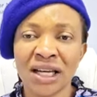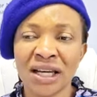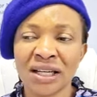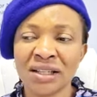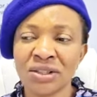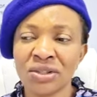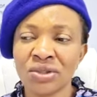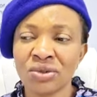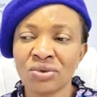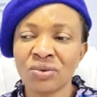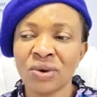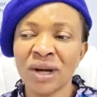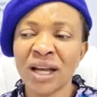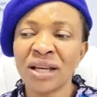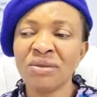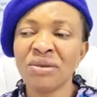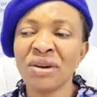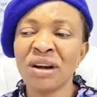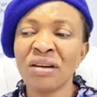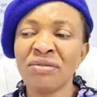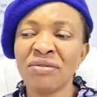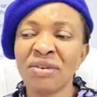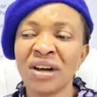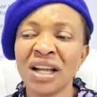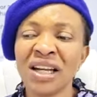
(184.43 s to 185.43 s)
That is why you
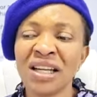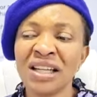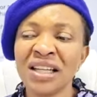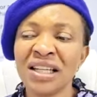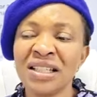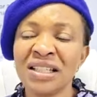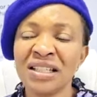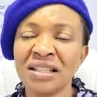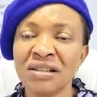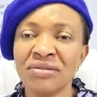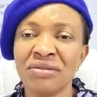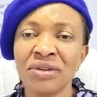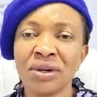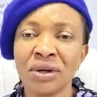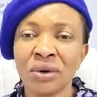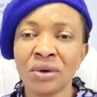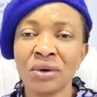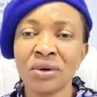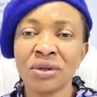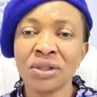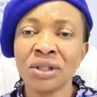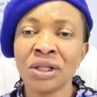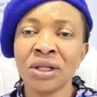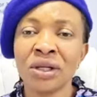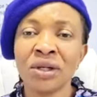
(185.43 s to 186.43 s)
are finding it
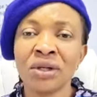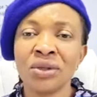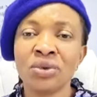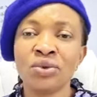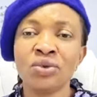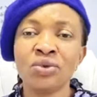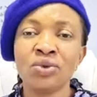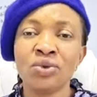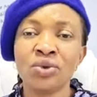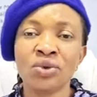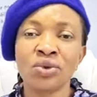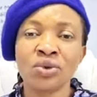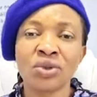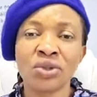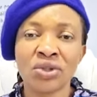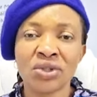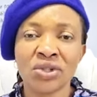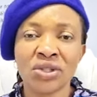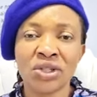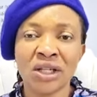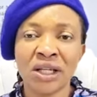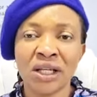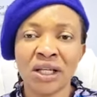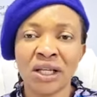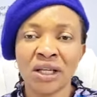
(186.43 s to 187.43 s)
difficult to
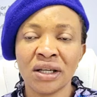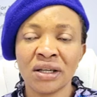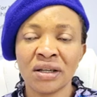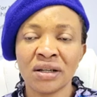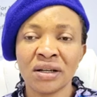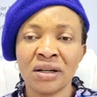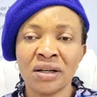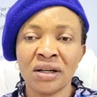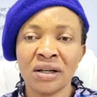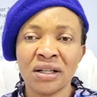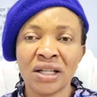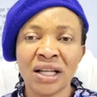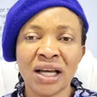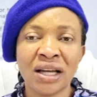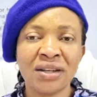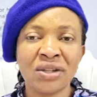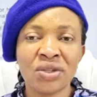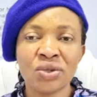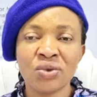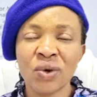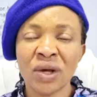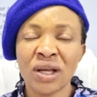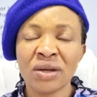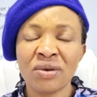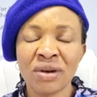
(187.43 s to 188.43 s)
trust again. That
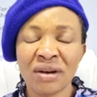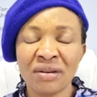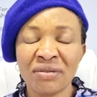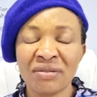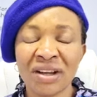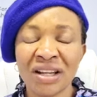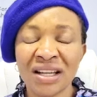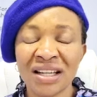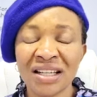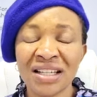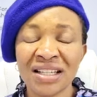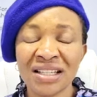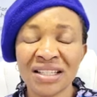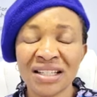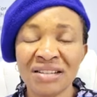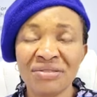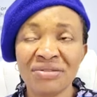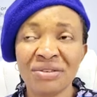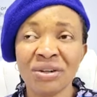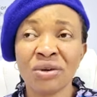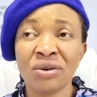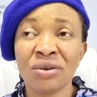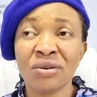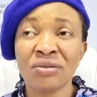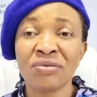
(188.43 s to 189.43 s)
is why you are finding it
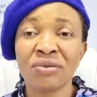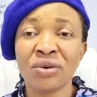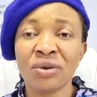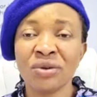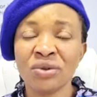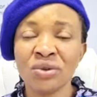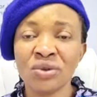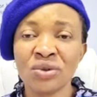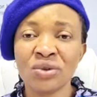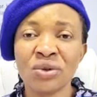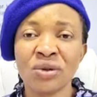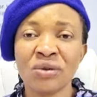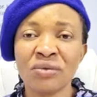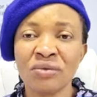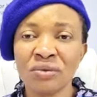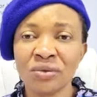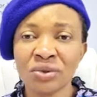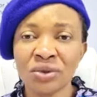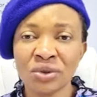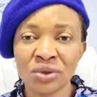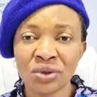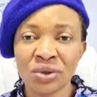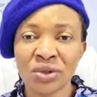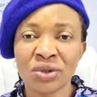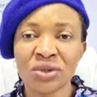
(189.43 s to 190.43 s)
difficult for you to
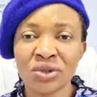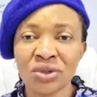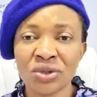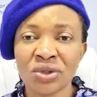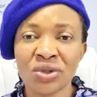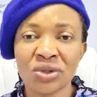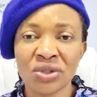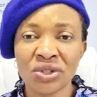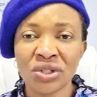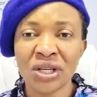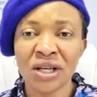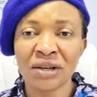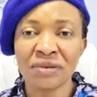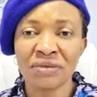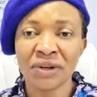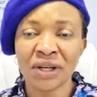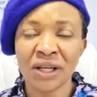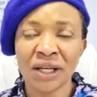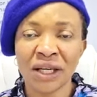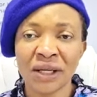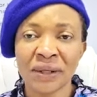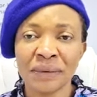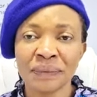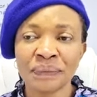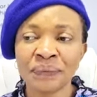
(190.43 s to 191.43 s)
even trust yourself
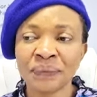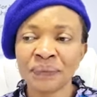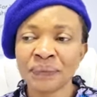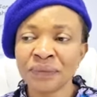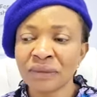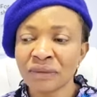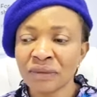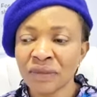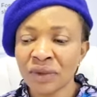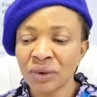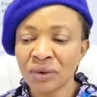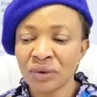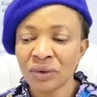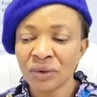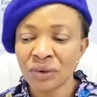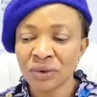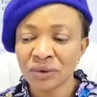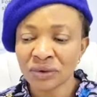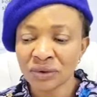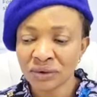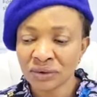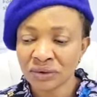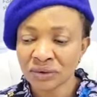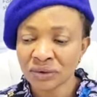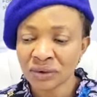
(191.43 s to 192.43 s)
again. You
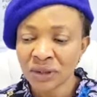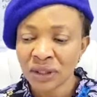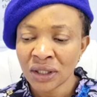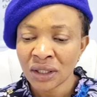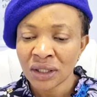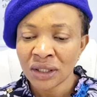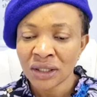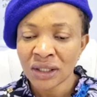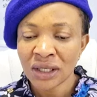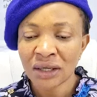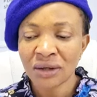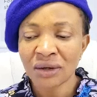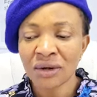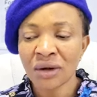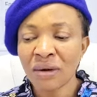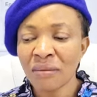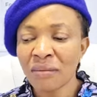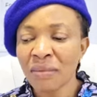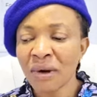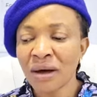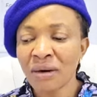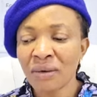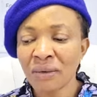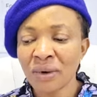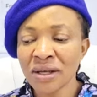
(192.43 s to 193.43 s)
know, the
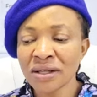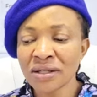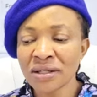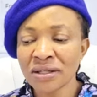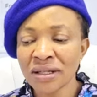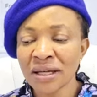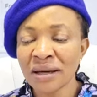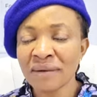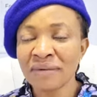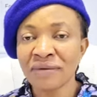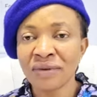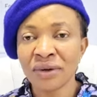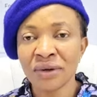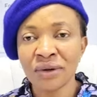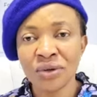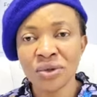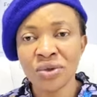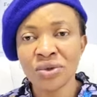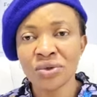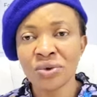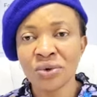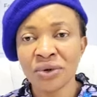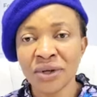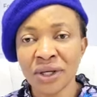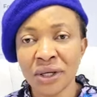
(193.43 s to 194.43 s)
number one step for you
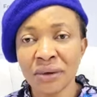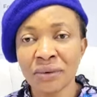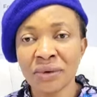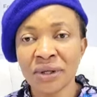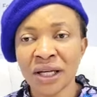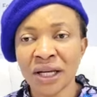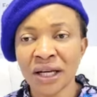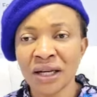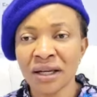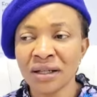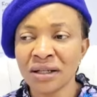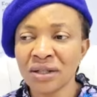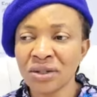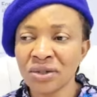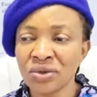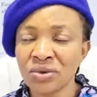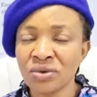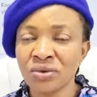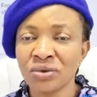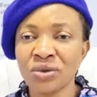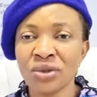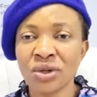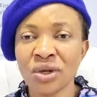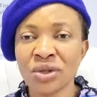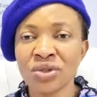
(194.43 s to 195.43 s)
to heal now is
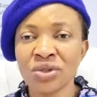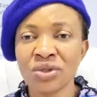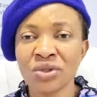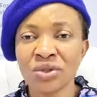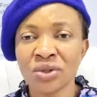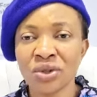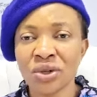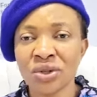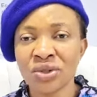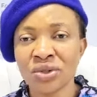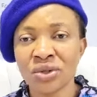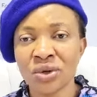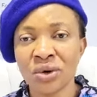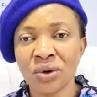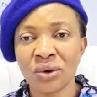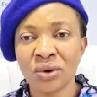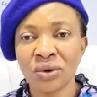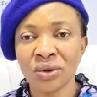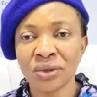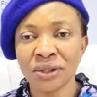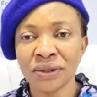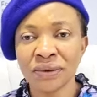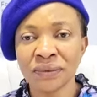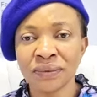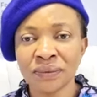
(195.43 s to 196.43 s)
to just trust
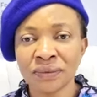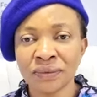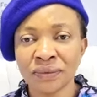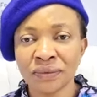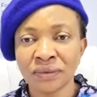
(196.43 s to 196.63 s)
God.